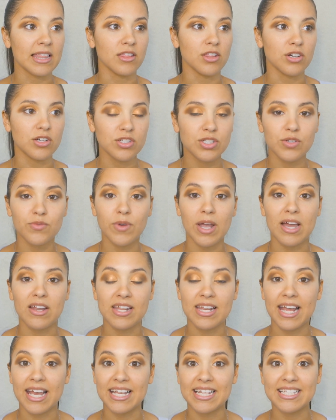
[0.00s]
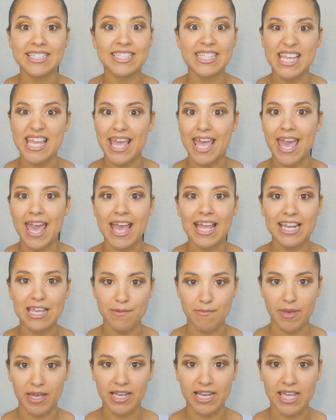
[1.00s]
looked around and I didn't see
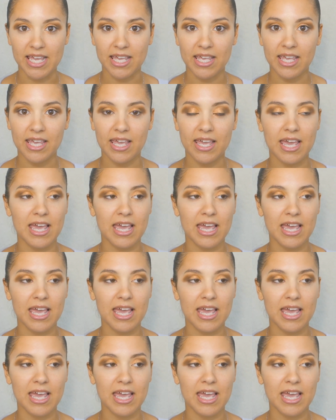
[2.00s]
anybody.